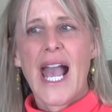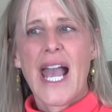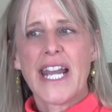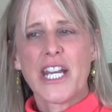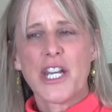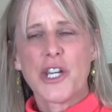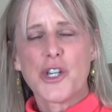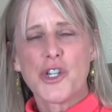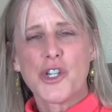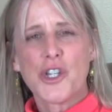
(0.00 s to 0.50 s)

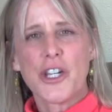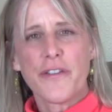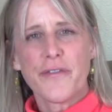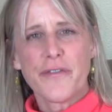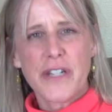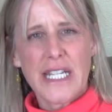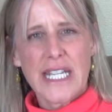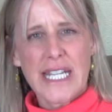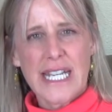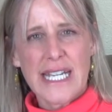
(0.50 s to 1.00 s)
And in
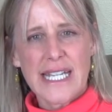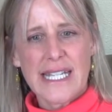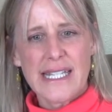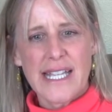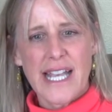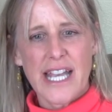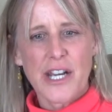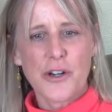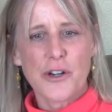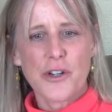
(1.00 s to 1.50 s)
shifting
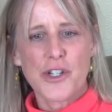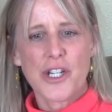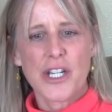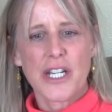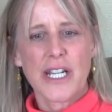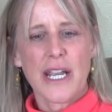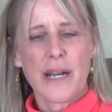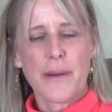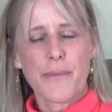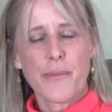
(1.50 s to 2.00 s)
his
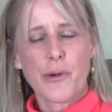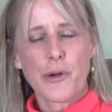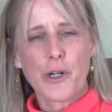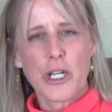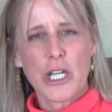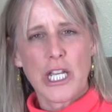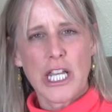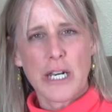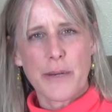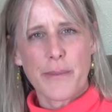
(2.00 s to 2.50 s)
energy and
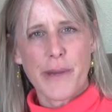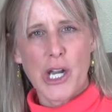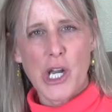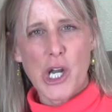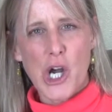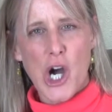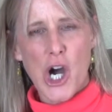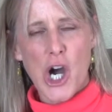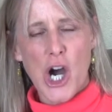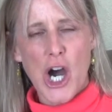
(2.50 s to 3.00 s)
putting him in a
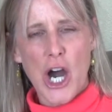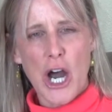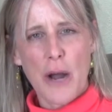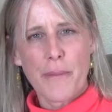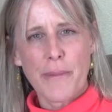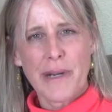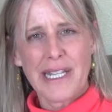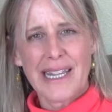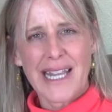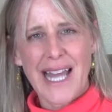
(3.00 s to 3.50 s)

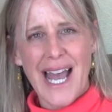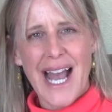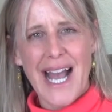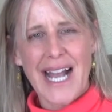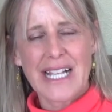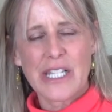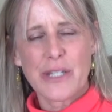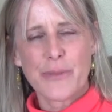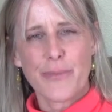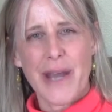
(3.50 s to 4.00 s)
calm,
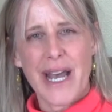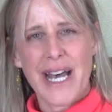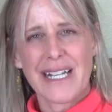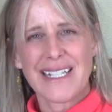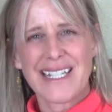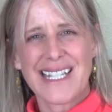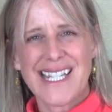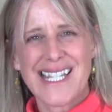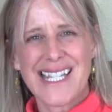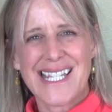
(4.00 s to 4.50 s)
relaxed,
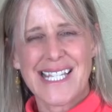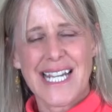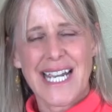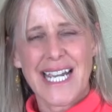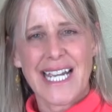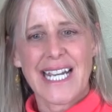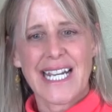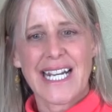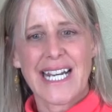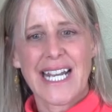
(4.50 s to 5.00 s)
balanced
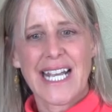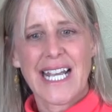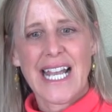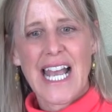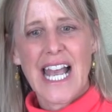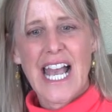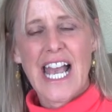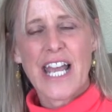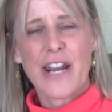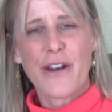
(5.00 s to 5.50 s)
state,
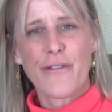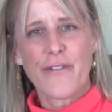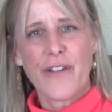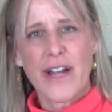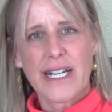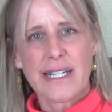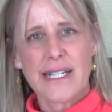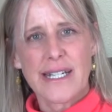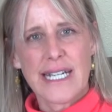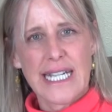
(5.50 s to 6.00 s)
it
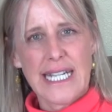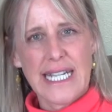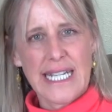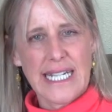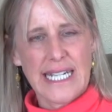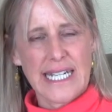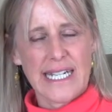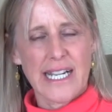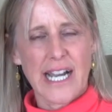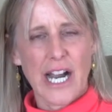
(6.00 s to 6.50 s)
affected
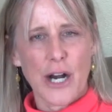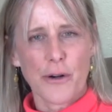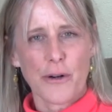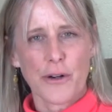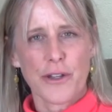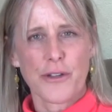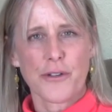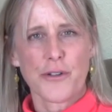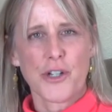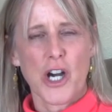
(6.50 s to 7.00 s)
Edie, our
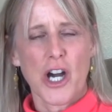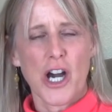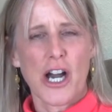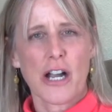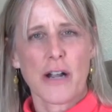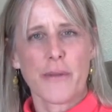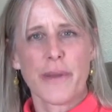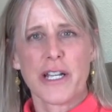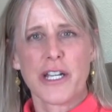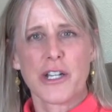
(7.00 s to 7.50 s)
other
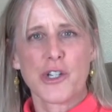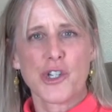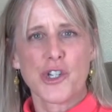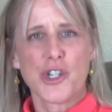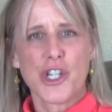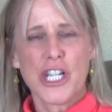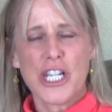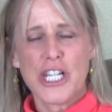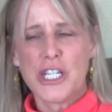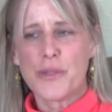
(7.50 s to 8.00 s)
dog, because
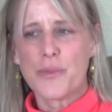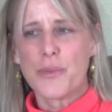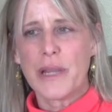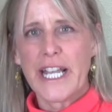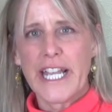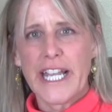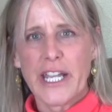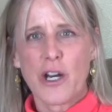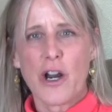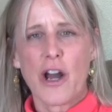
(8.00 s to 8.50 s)
she's
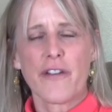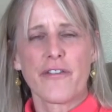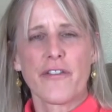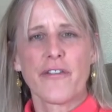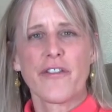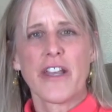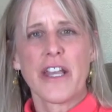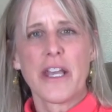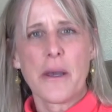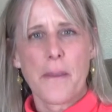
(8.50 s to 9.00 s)
playing off
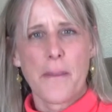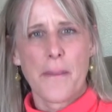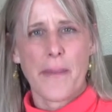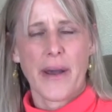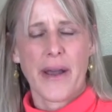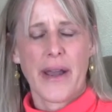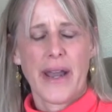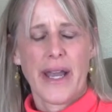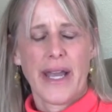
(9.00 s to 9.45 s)
of him.